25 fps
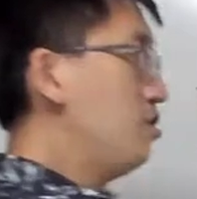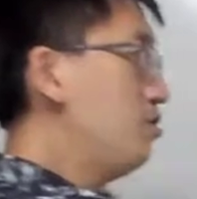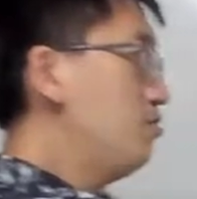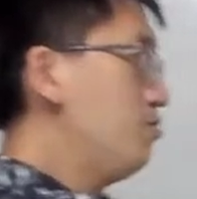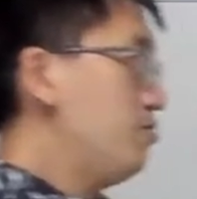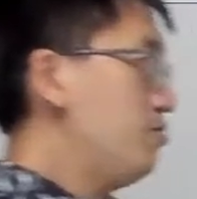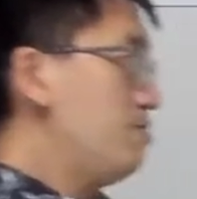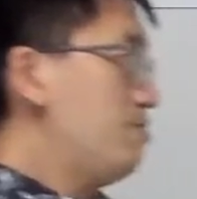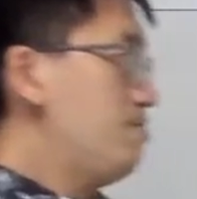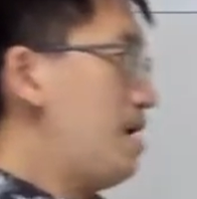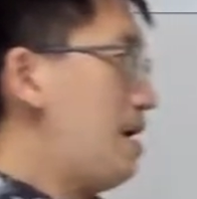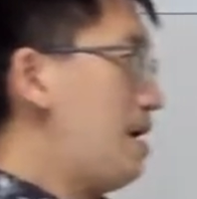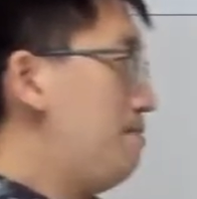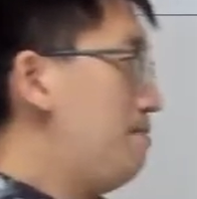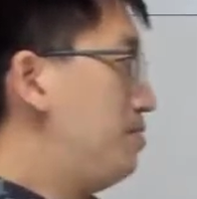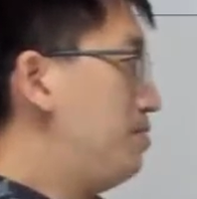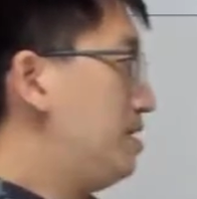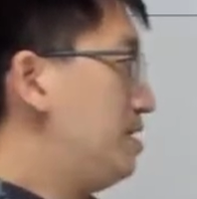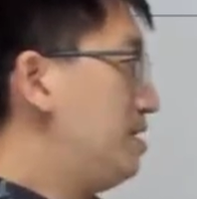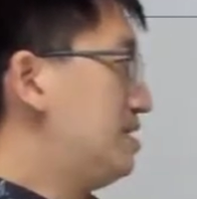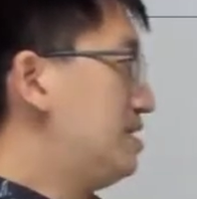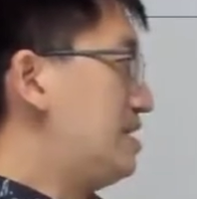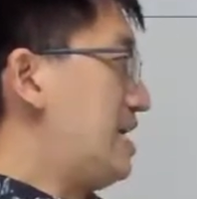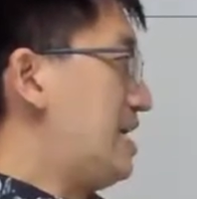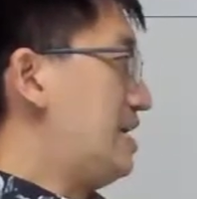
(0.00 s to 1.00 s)

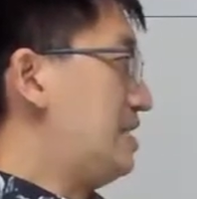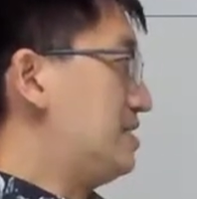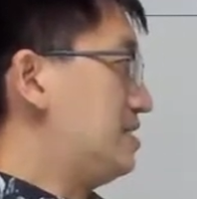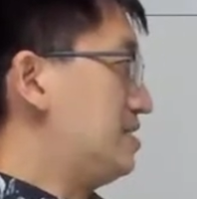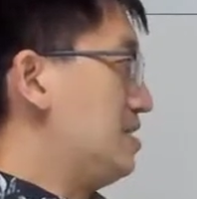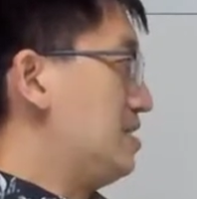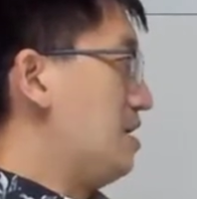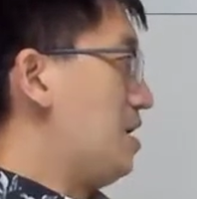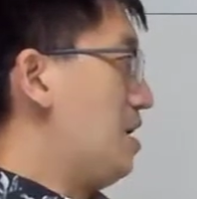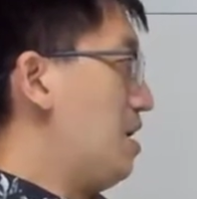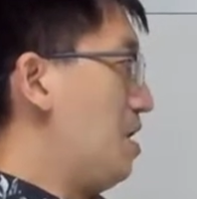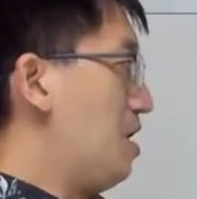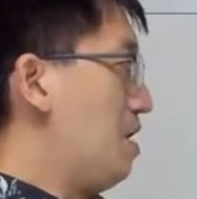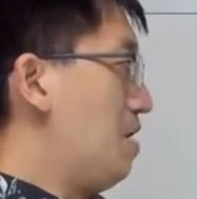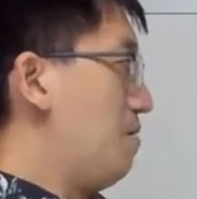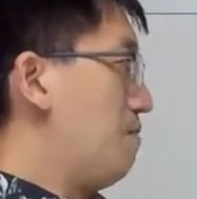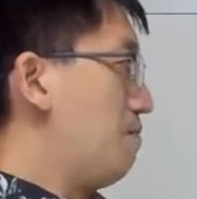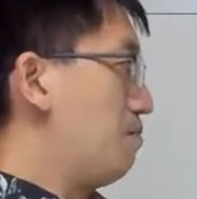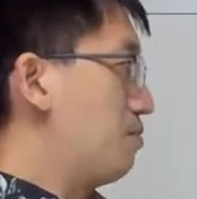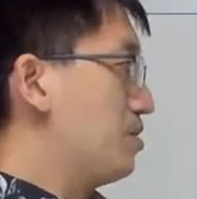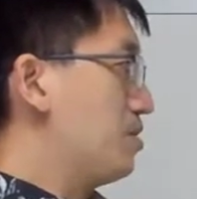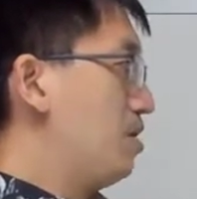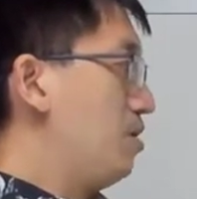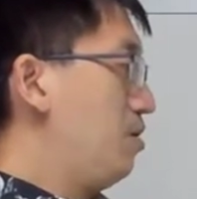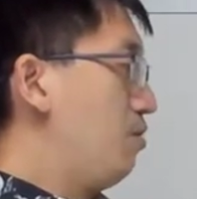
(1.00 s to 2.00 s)
remember that
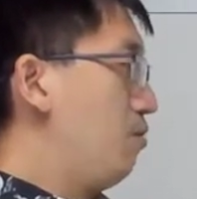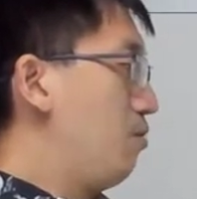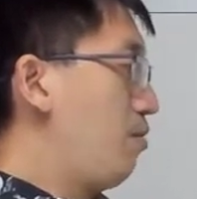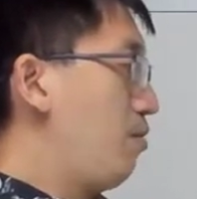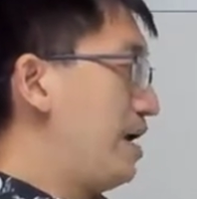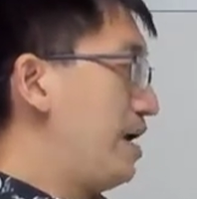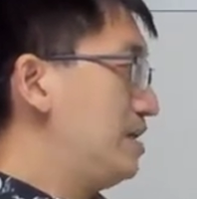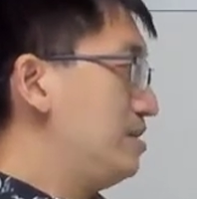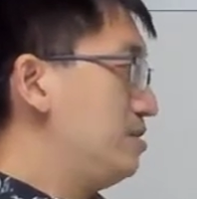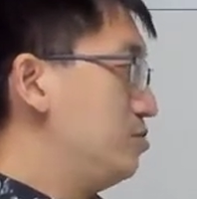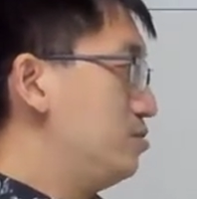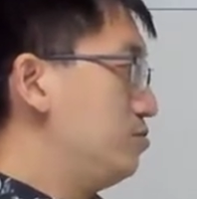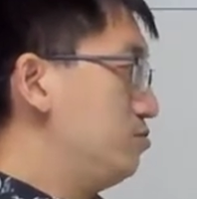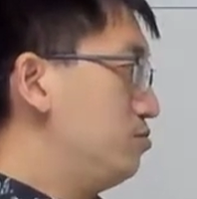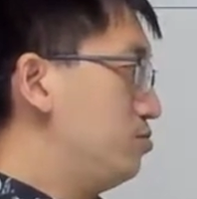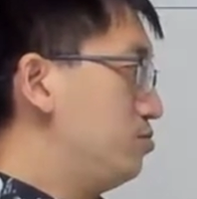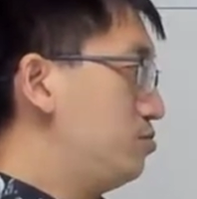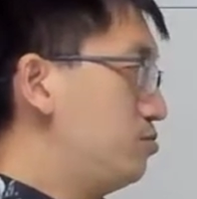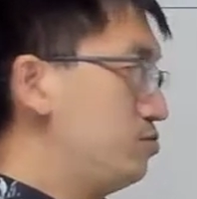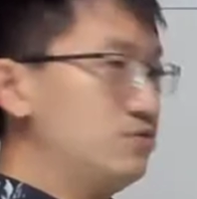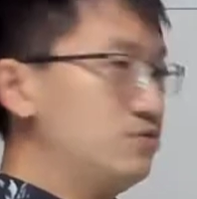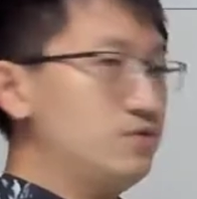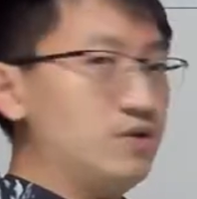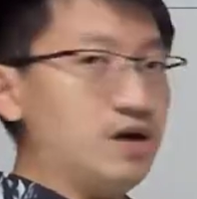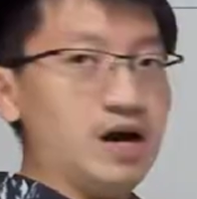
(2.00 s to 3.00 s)
when you
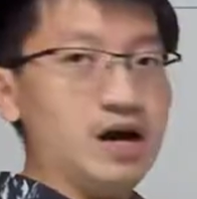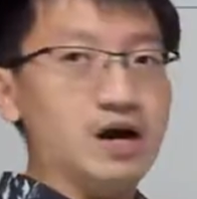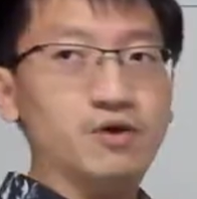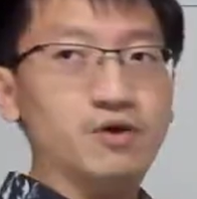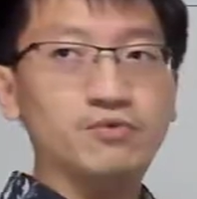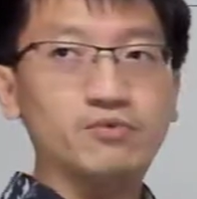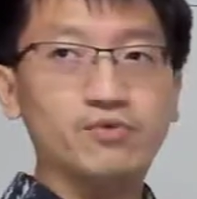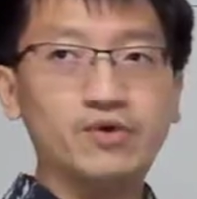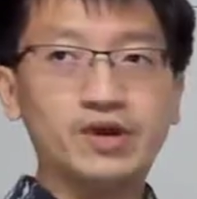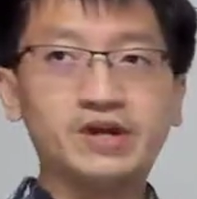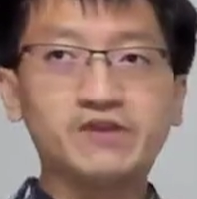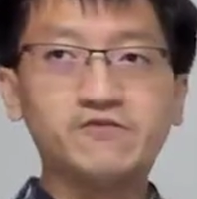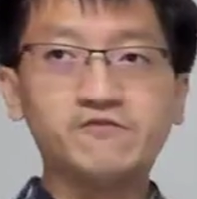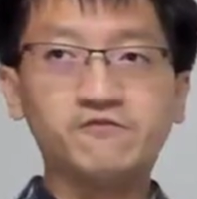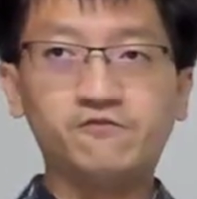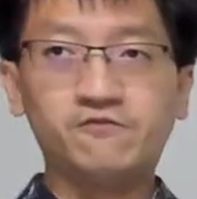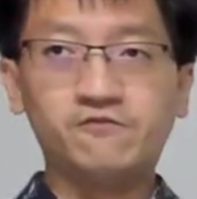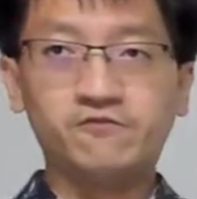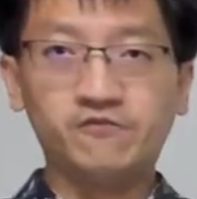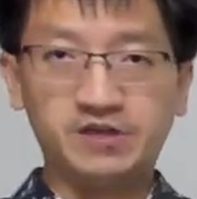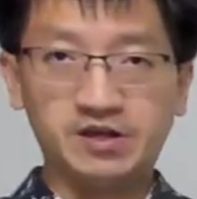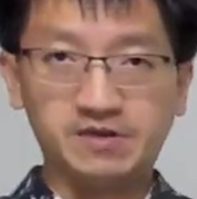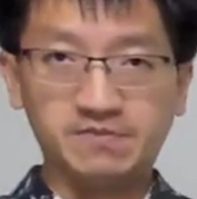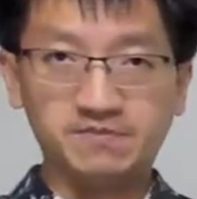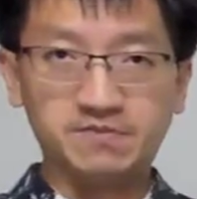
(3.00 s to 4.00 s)
do a ring
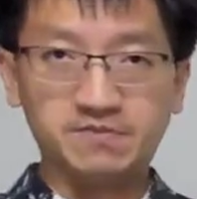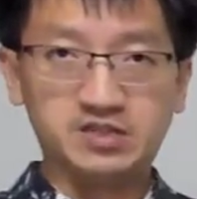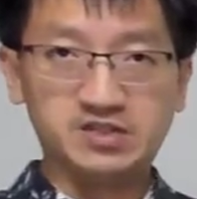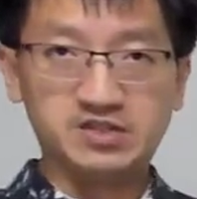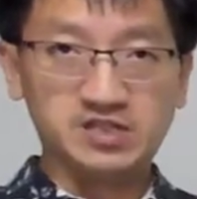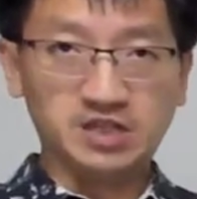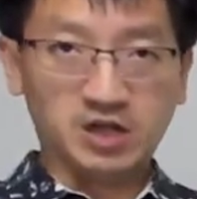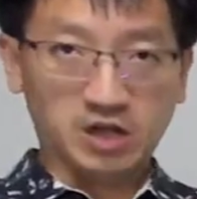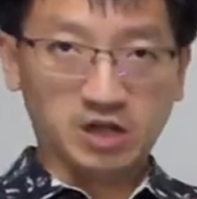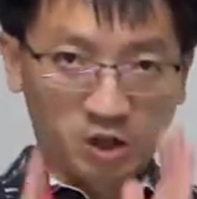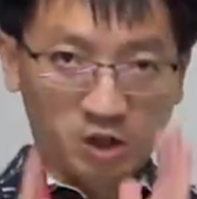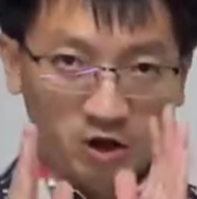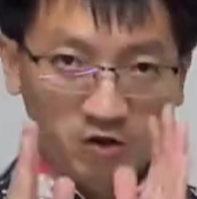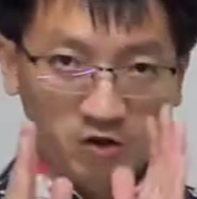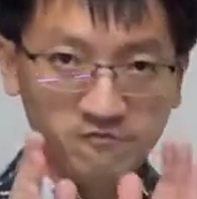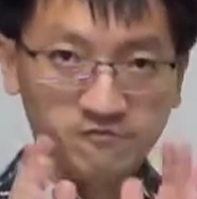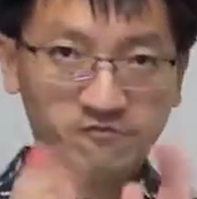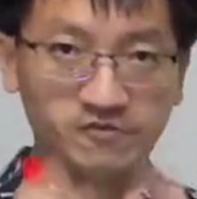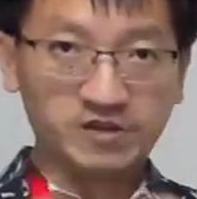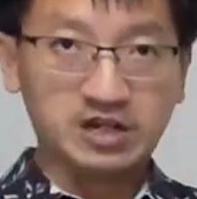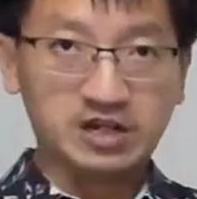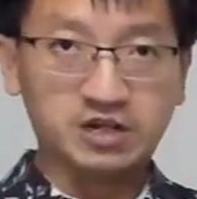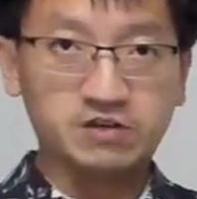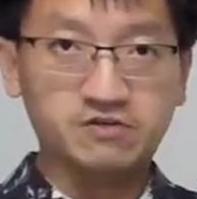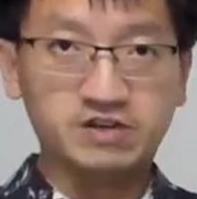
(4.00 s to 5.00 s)
flip, the
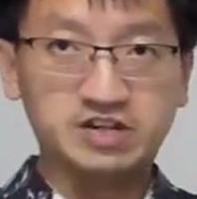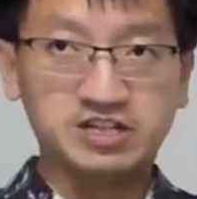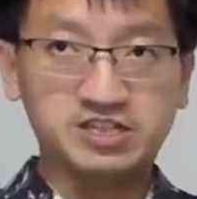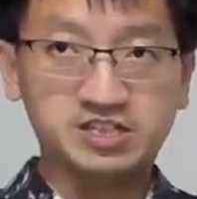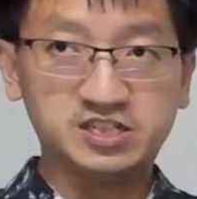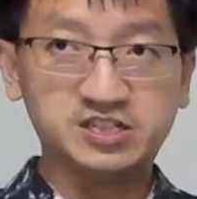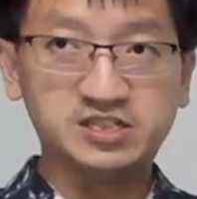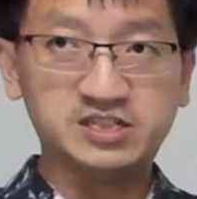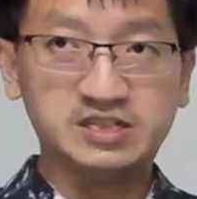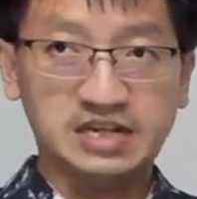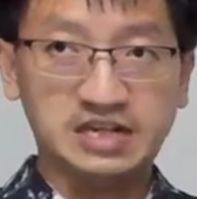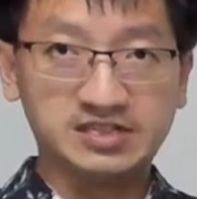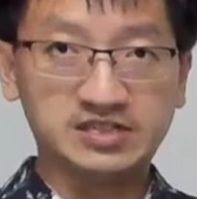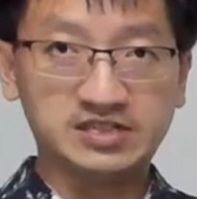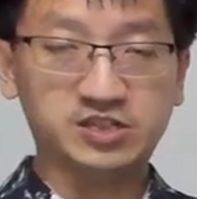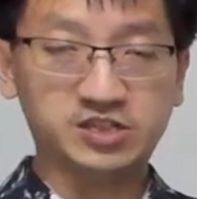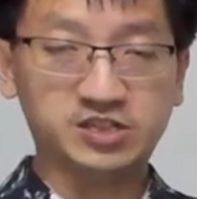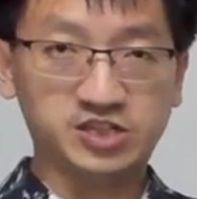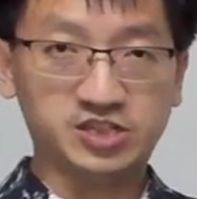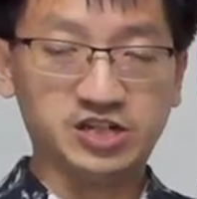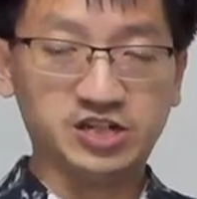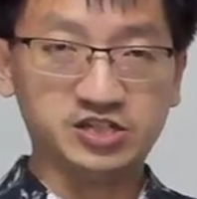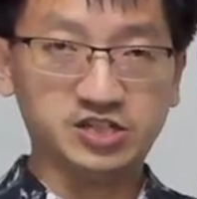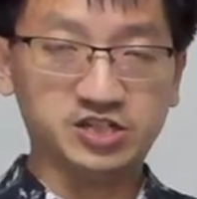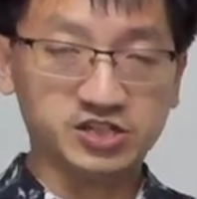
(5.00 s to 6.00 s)
configuration doesn't
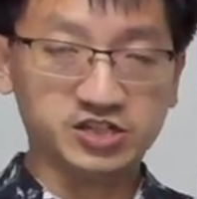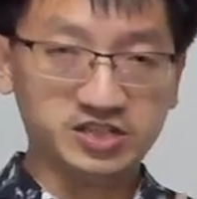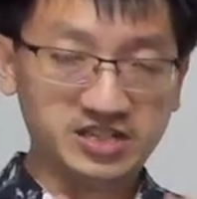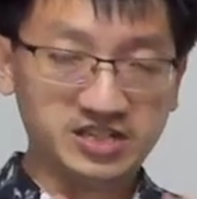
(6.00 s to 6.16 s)
change.